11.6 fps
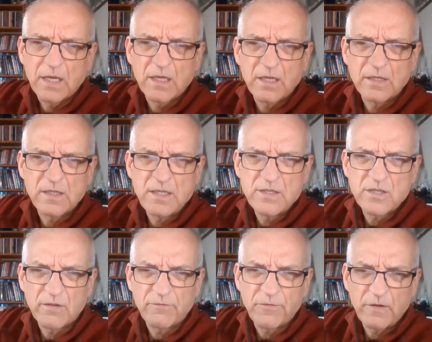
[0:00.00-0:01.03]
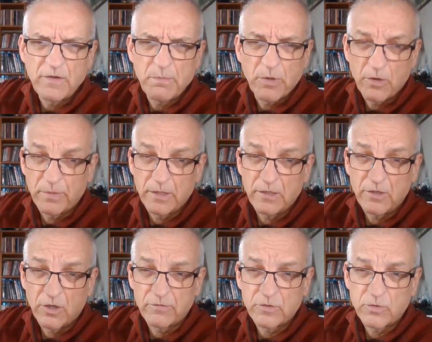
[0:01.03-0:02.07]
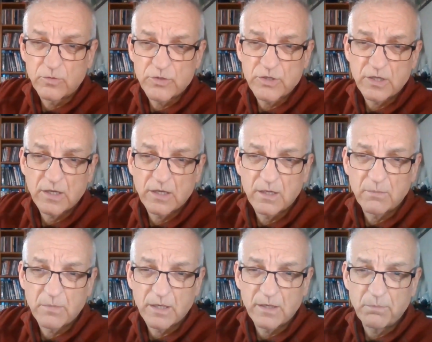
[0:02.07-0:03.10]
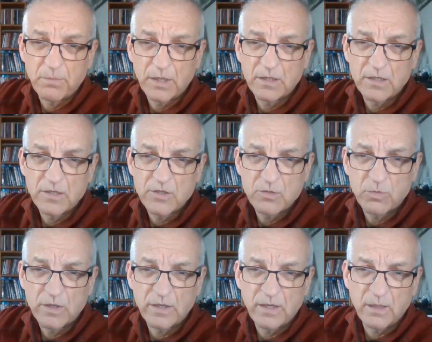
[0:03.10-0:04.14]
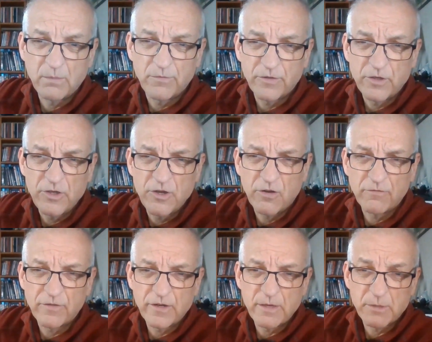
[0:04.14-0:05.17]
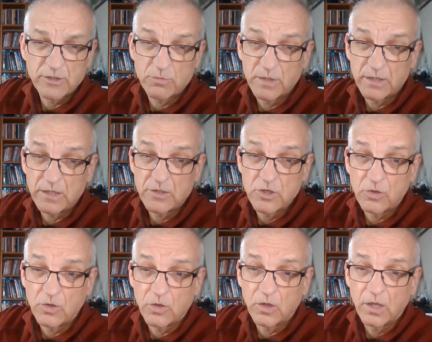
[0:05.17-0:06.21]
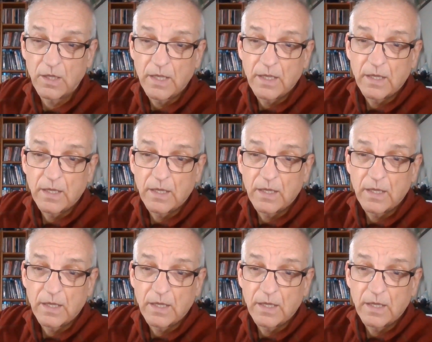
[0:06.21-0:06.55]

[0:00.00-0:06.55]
Uh, these are very popular novels. Um, I picked this one uh, for not very much money at all.